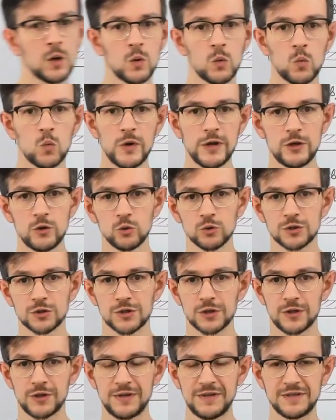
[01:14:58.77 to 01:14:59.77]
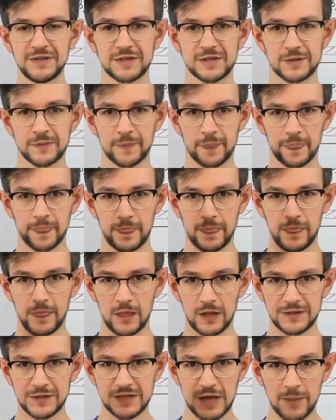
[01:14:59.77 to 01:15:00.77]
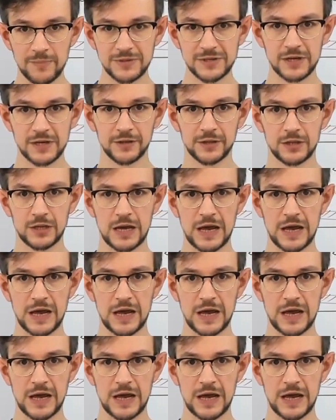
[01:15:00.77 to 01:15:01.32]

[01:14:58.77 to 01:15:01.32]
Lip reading: We use this subset